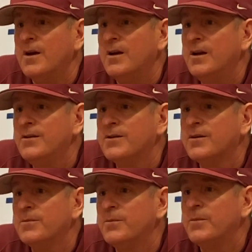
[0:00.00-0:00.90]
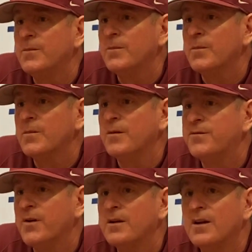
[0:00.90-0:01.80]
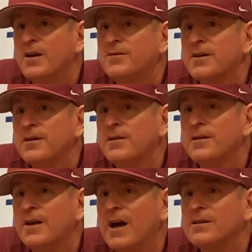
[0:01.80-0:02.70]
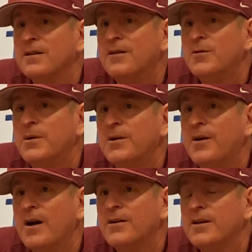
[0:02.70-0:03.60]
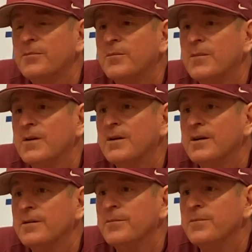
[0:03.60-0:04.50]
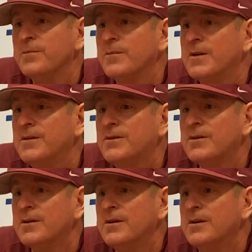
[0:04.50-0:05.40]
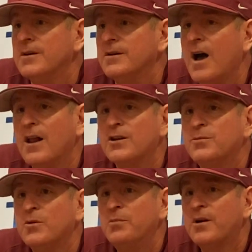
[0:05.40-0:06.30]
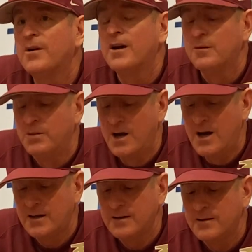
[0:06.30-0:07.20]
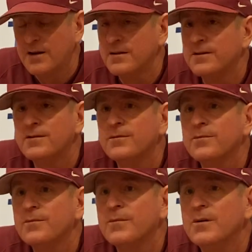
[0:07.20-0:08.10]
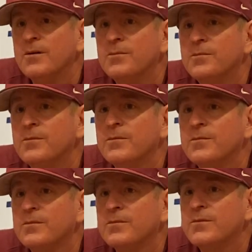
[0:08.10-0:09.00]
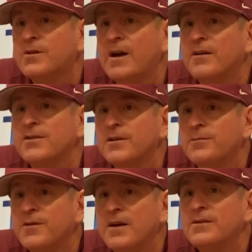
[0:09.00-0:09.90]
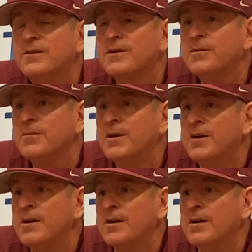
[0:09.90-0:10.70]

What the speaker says: He's a fun-loving guy. Love to be around him. He's knowledgeable. Been around the block. Nothing, you know, scares him, phases him.